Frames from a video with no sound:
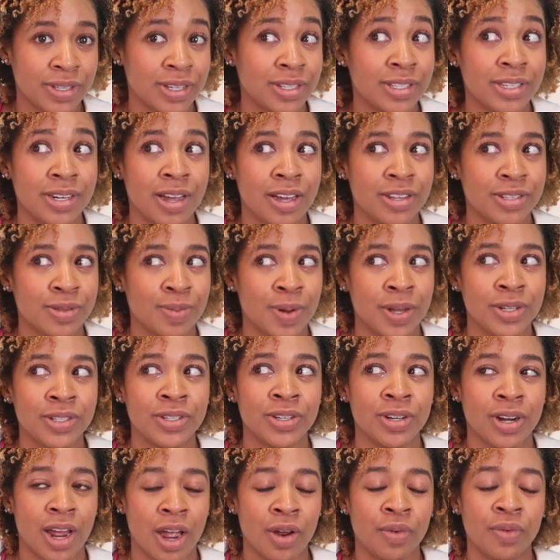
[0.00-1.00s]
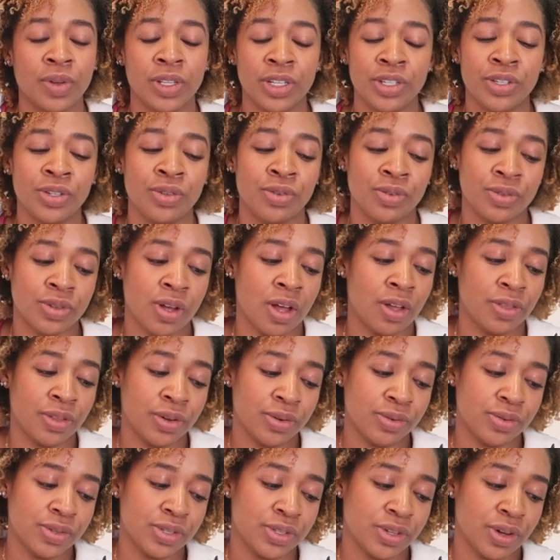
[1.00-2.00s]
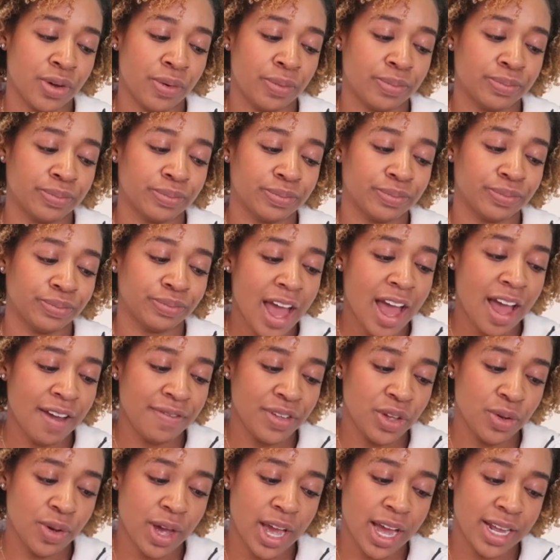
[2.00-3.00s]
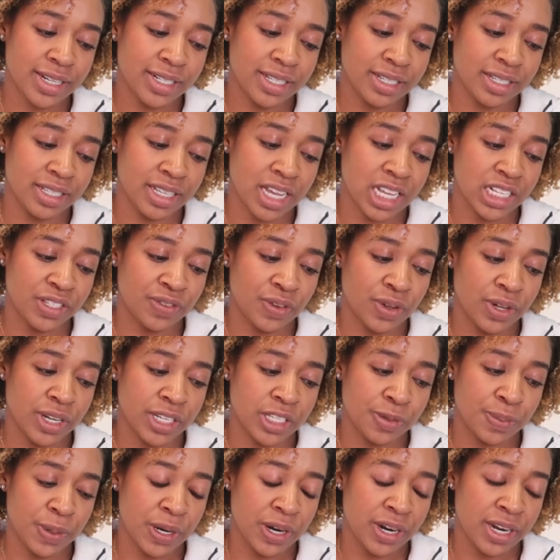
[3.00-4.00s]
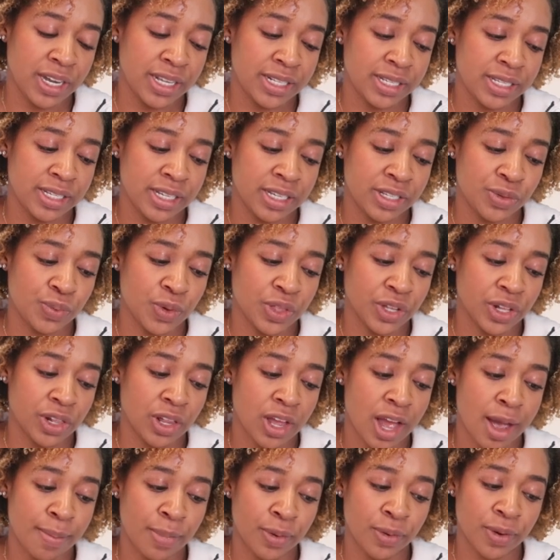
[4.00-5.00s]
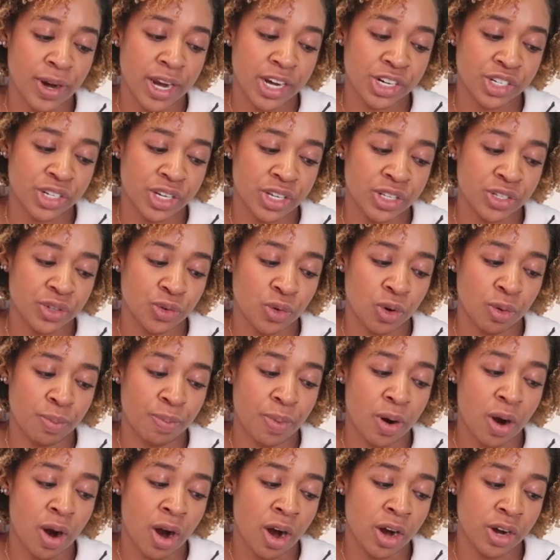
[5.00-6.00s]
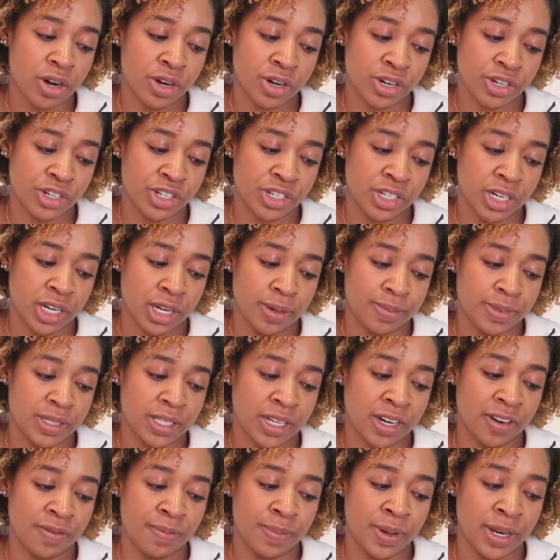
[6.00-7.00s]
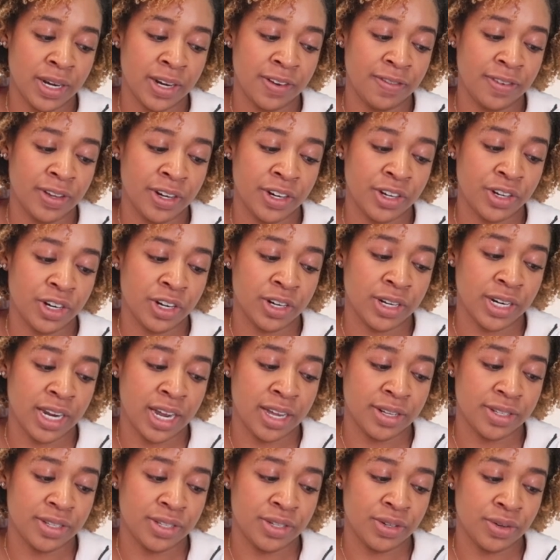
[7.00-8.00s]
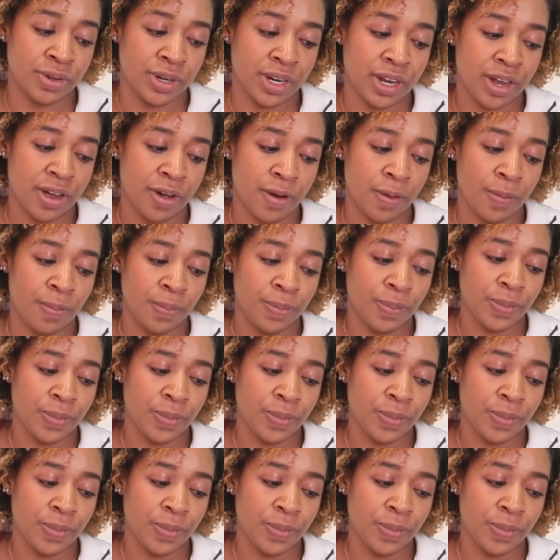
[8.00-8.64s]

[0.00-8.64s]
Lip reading: That's not sponsored. I really do use all those. So, have you had successful experiences with collaborations or partnerships that have benefited your dance studio?